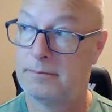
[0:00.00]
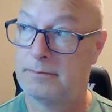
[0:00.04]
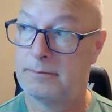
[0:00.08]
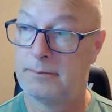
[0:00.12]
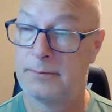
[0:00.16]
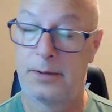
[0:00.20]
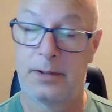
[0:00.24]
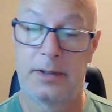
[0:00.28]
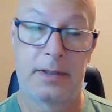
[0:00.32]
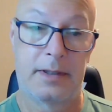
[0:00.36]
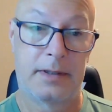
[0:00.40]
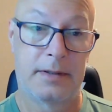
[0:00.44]

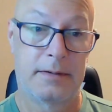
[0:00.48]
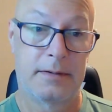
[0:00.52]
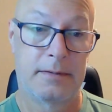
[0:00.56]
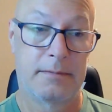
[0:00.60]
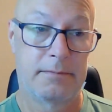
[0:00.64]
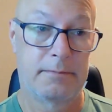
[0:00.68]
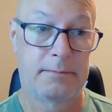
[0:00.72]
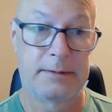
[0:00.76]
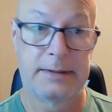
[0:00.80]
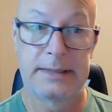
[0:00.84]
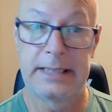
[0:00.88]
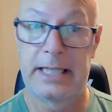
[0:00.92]
For
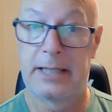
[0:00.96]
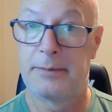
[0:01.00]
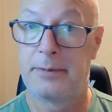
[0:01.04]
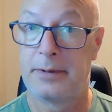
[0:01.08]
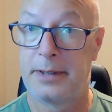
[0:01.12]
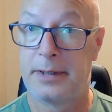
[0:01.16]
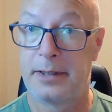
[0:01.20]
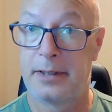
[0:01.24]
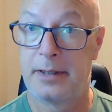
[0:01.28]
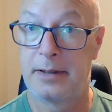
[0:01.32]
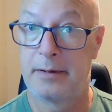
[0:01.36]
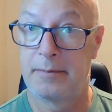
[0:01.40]
example,
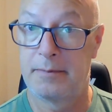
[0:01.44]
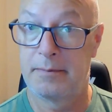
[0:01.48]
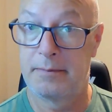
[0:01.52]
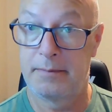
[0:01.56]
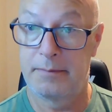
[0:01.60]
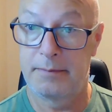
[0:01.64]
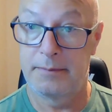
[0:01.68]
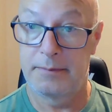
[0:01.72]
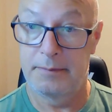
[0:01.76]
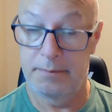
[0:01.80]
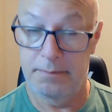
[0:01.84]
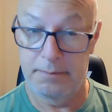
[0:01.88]
here
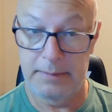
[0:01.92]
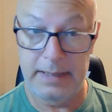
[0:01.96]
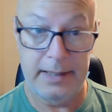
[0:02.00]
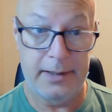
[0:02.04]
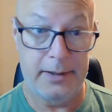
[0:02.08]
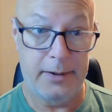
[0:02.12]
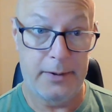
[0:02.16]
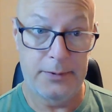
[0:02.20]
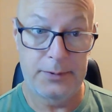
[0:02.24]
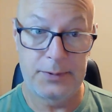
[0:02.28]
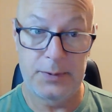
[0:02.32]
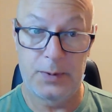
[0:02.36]
in my
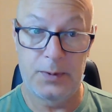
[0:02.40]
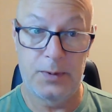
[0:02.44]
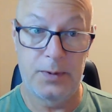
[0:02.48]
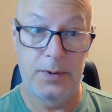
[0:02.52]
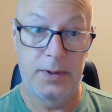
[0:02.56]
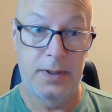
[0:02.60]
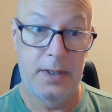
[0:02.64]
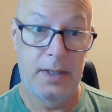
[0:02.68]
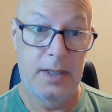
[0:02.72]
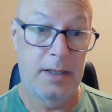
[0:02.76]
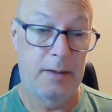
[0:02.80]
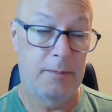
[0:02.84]

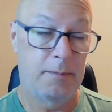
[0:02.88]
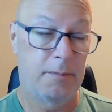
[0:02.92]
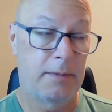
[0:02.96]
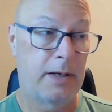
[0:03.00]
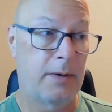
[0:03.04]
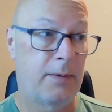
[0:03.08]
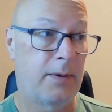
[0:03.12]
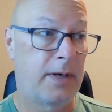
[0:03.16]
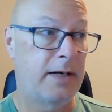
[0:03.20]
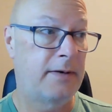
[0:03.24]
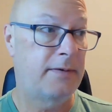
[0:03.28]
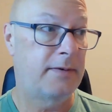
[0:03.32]
household,
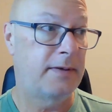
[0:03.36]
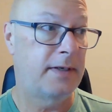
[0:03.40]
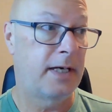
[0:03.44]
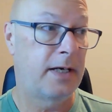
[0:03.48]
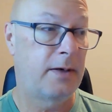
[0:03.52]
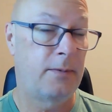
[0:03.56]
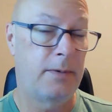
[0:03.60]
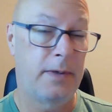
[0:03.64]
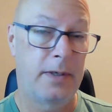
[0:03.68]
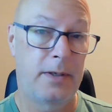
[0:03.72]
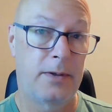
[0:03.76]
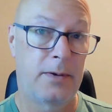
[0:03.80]
my wife and
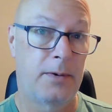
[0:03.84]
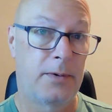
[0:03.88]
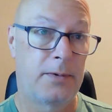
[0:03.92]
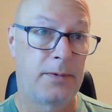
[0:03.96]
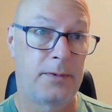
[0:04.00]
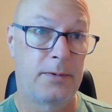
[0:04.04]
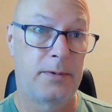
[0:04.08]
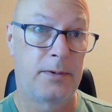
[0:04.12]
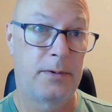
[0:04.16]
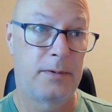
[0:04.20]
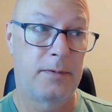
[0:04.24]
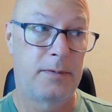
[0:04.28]
I, we go
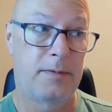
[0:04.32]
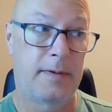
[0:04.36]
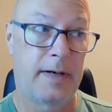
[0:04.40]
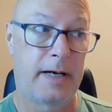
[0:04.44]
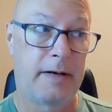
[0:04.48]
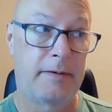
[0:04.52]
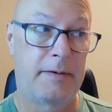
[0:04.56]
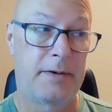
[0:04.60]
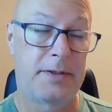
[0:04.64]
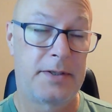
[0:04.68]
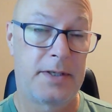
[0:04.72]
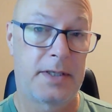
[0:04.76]
through
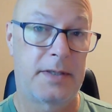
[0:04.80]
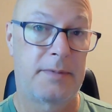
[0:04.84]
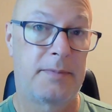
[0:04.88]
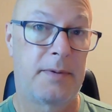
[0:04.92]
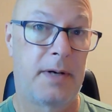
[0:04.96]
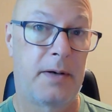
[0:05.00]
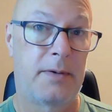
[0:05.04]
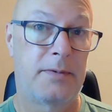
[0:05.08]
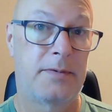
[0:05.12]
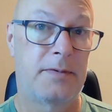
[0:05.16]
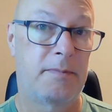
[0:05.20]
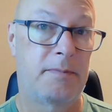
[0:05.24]
5 or 6
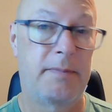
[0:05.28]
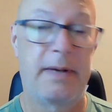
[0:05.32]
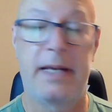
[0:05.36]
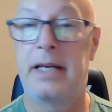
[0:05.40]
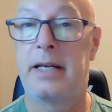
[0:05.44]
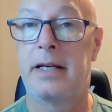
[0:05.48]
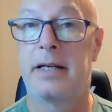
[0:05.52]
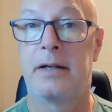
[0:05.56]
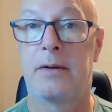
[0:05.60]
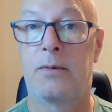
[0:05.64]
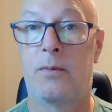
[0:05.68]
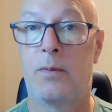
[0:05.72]
pounds of
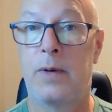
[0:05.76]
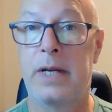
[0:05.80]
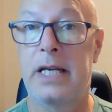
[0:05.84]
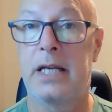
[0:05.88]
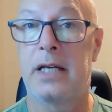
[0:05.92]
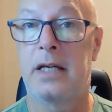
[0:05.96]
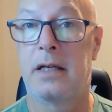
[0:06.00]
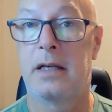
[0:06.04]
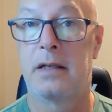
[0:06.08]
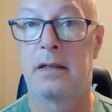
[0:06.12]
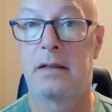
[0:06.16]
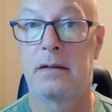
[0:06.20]
bacon a
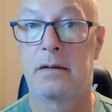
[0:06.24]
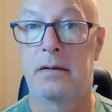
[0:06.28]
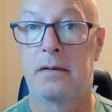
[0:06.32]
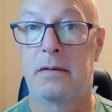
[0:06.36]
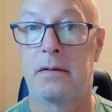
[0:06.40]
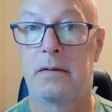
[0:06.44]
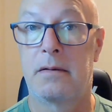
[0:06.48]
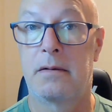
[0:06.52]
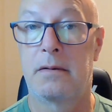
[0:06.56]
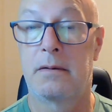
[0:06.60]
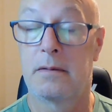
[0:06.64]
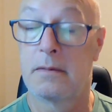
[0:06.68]
week.
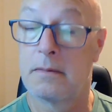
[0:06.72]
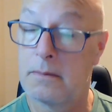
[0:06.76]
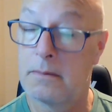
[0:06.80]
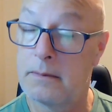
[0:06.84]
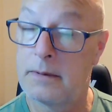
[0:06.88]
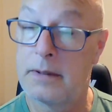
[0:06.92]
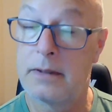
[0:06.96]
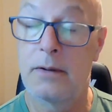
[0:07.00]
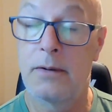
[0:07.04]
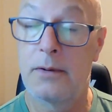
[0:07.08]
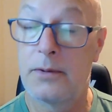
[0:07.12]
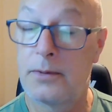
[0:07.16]

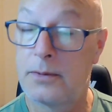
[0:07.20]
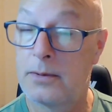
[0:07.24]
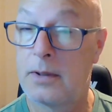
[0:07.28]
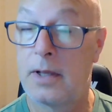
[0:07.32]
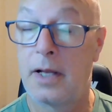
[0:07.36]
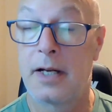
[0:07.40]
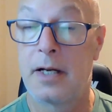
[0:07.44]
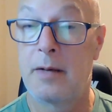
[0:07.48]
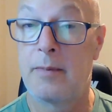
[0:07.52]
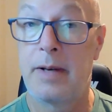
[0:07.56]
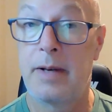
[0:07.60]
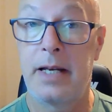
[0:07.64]
We go through a
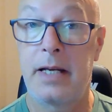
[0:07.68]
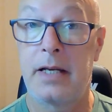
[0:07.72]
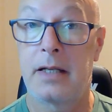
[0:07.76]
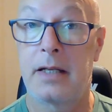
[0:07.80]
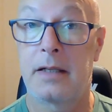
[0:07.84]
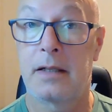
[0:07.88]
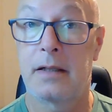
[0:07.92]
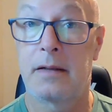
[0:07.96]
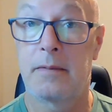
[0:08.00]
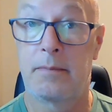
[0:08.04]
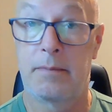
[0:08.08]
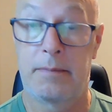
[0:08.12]
lot of
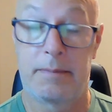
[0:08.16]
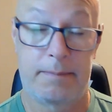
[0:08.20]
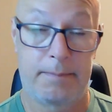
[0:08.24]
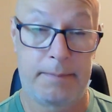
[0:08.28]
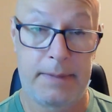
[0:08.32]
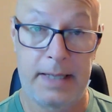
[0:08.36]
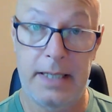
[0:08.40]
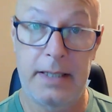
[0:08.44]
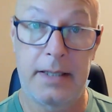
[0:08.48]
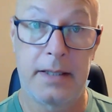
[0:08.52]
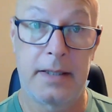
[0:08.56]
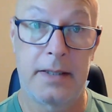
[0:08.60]
bacon.
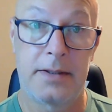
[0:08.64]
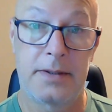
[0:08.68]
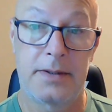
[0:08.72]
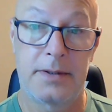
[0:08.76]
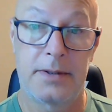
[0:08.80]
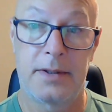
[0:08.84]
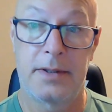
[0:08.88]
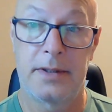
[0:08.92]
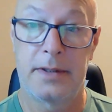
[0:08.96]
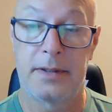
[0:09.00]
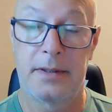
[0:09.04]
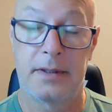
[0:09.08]
Bacon is
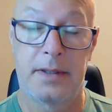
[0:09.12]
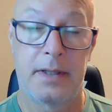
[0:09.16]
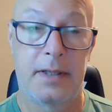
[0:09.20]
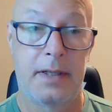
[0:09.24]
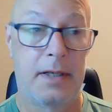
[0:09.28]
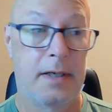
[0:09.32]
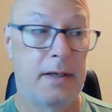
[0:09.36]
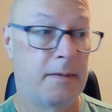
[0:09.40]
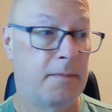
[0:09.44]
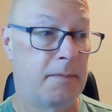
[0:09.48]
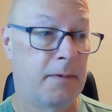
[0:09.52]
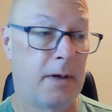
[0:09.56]
good.
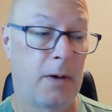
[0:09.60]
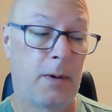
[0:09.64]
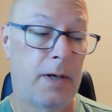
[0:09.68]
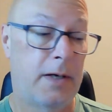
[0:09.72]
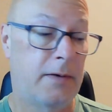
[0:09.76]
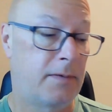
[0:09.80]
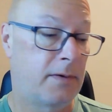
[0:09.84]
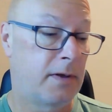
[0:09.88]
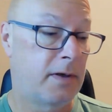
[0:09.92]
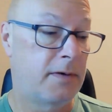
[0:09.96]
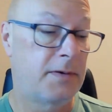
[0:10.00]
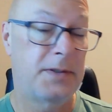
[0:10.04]
My
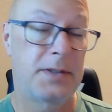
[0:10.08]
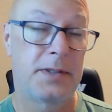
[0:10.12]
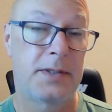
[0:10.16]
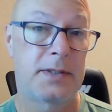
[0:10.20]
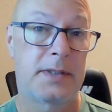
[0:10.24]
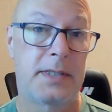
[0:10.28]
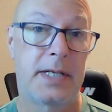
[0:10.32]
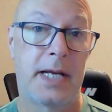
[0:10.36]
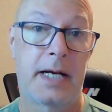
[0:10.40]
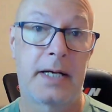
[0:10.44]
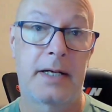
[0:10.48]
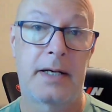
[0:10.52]
wife loves to
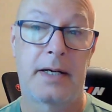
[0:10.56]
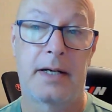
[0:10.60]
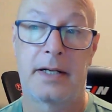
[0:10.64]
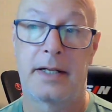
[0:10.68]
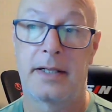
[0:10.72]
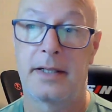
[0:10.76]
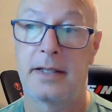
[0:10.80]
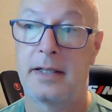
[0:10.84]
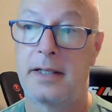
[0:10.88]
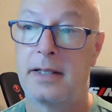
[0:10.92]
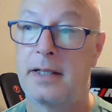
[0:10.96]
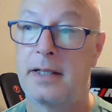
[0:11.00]
snack on it.